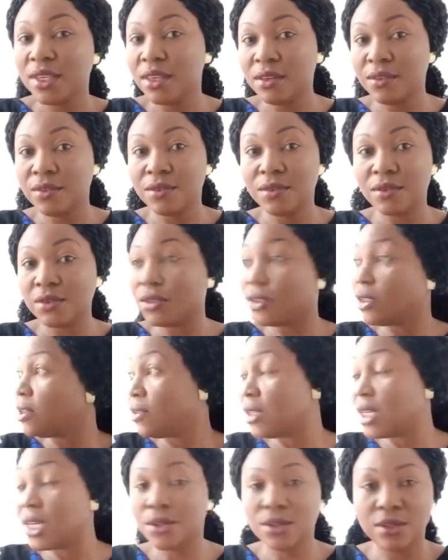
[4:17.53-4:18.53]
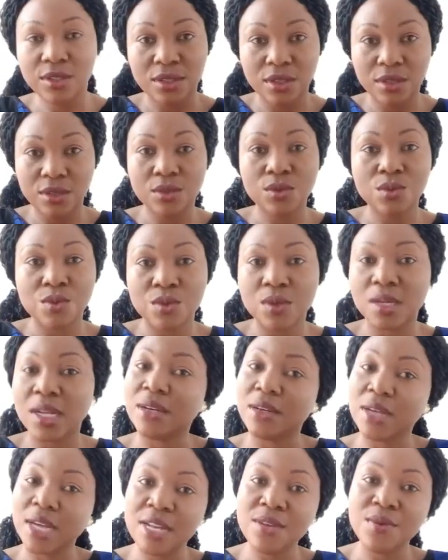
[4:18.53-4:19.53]
if they're not there in school
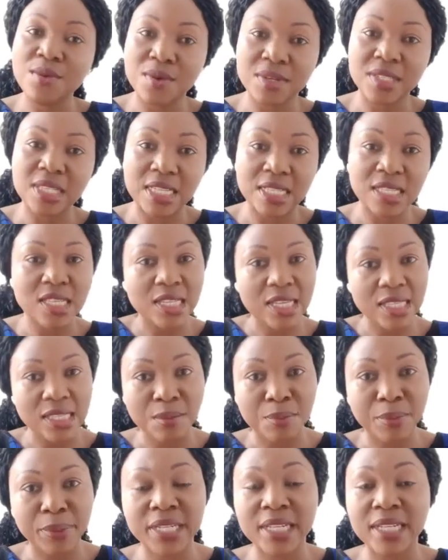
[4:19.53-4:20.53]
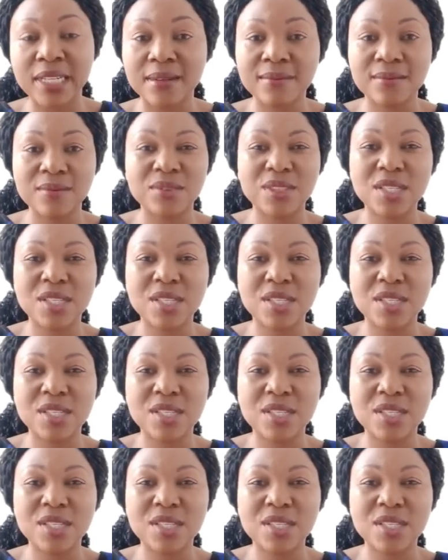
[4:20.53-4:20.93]
now, anyway when they play,